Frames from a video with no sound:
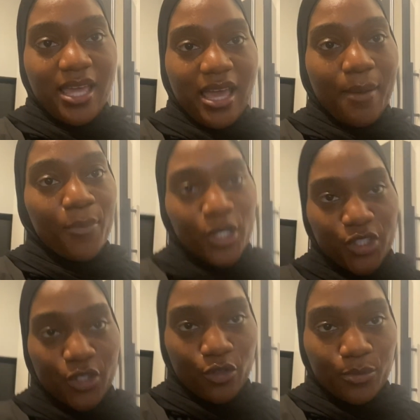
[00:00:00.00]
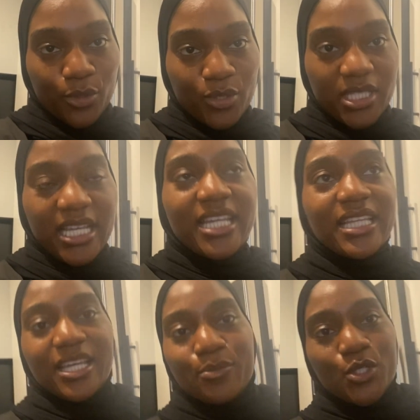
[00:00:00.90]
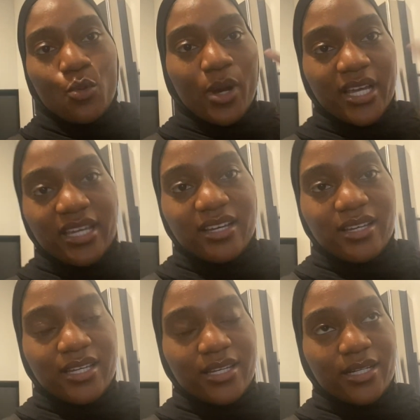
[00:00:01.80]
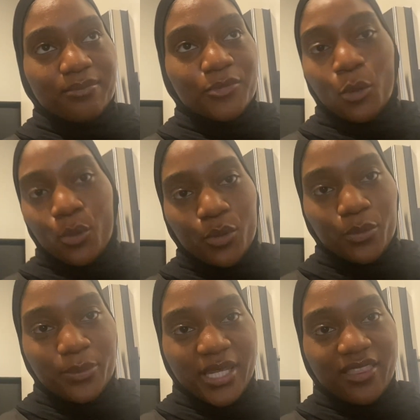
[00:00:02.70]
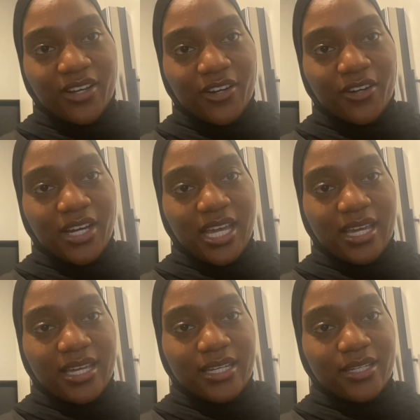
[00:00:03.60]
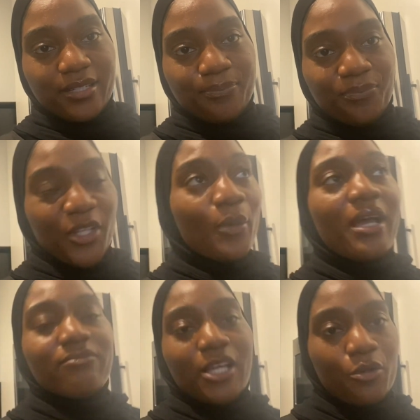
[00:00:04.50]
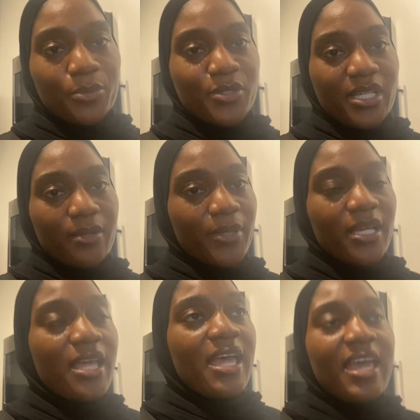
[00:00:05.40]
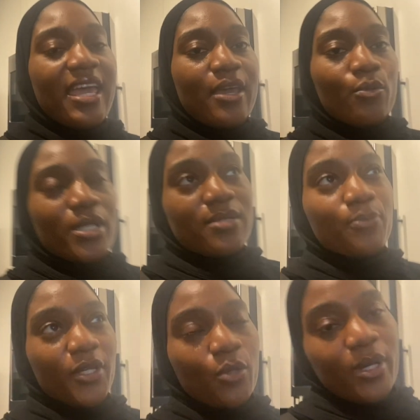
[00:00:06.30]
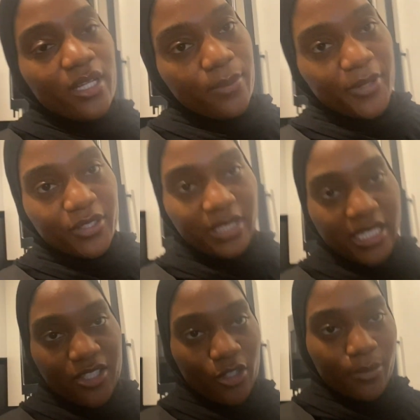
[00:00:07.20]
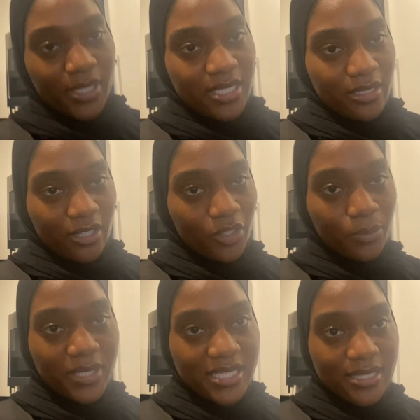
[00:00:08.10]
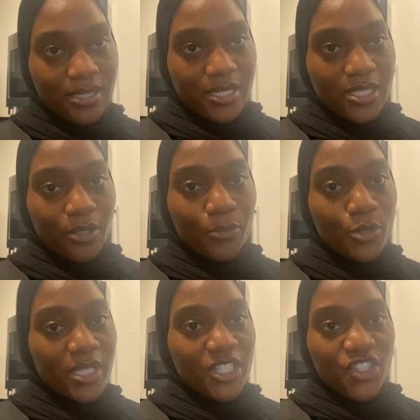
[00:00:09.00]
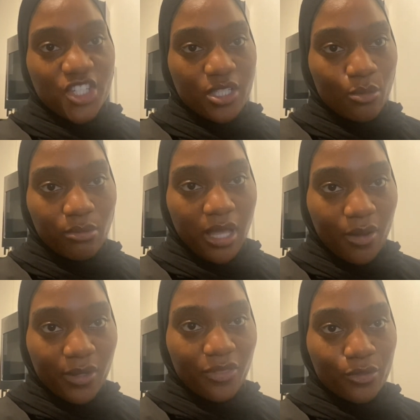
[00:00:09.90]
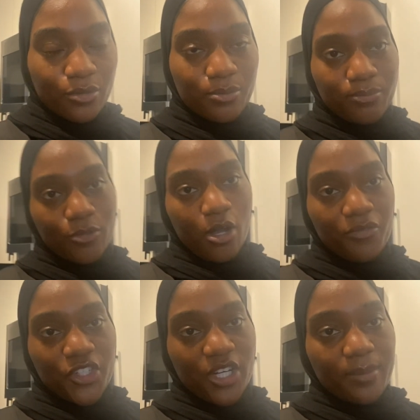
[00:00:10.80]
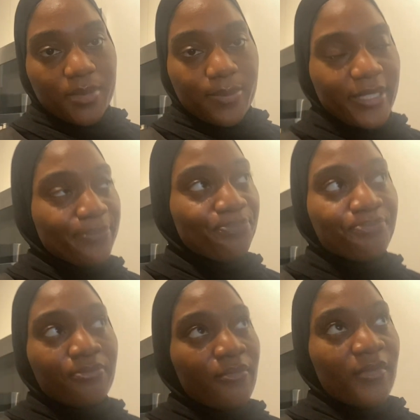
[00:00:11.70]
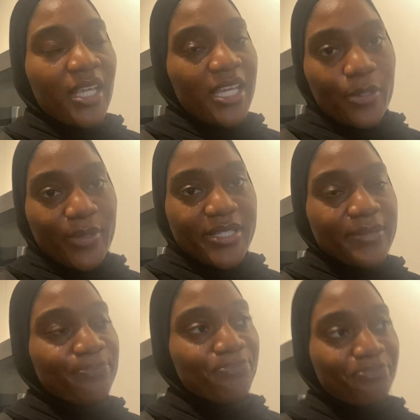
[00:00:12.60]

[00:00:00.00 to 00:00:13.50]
at Barnes & Noble's thinking that it was quiet and no one would be there. And they don't have loud music, but it was pretty quiet compared to like Starbucks and the other places because their music is just so loud at those coffee shops. But anyways,